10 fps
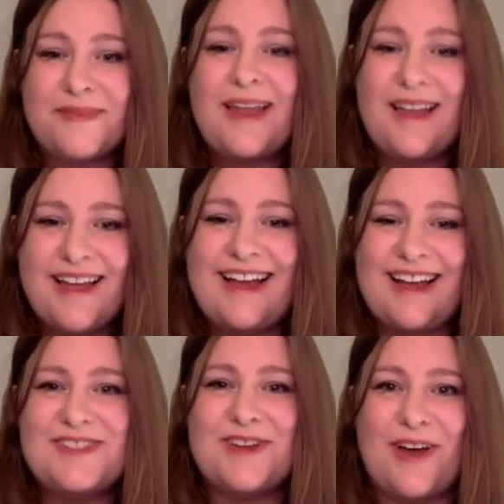and
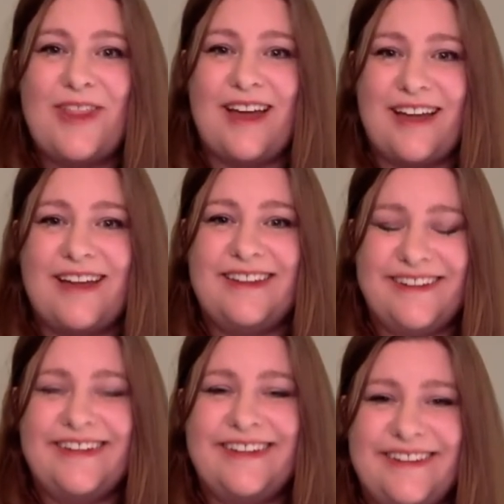he's got some specific
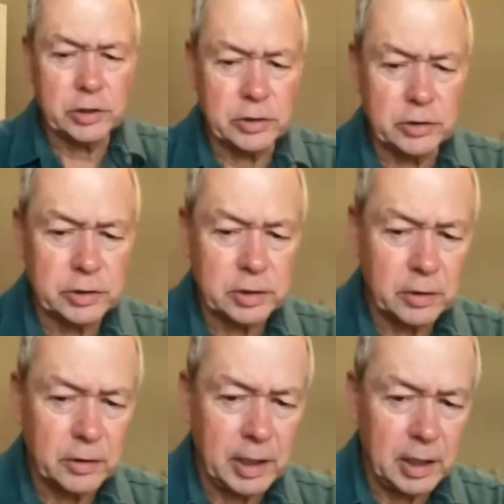questions
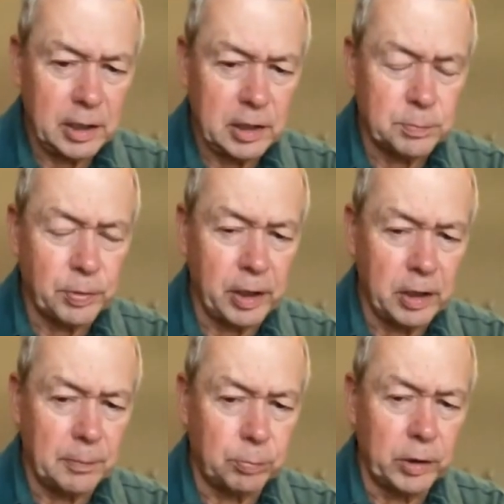that he's bringing
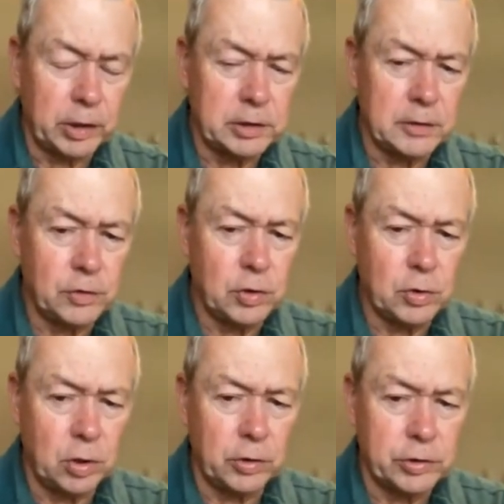up relative to
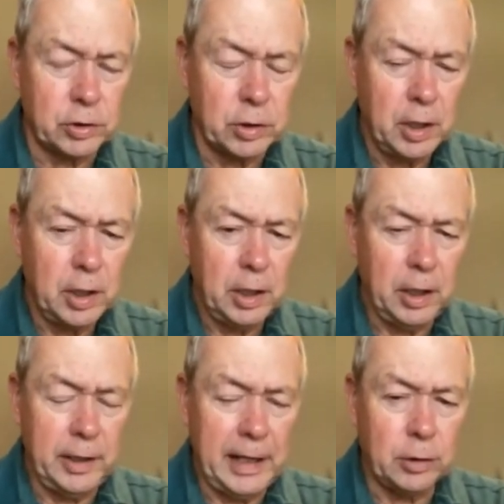culture
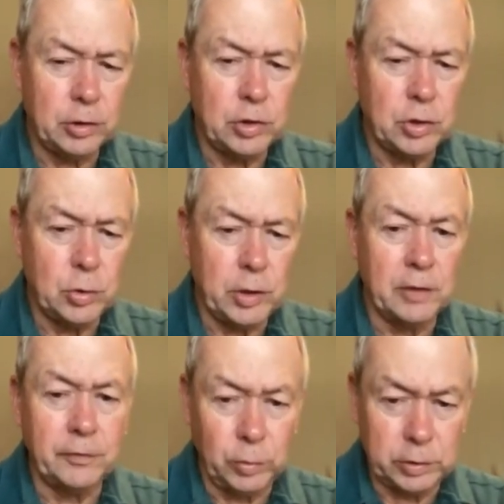and how to
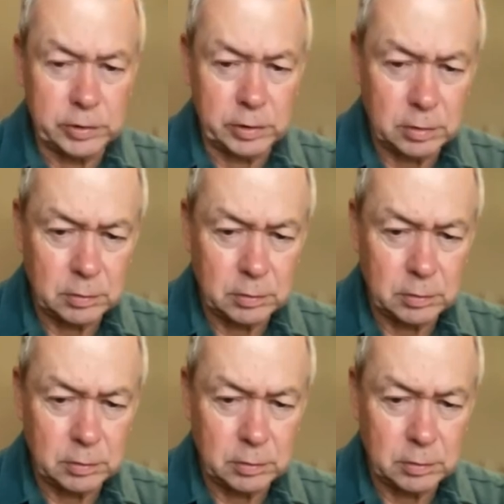influence it.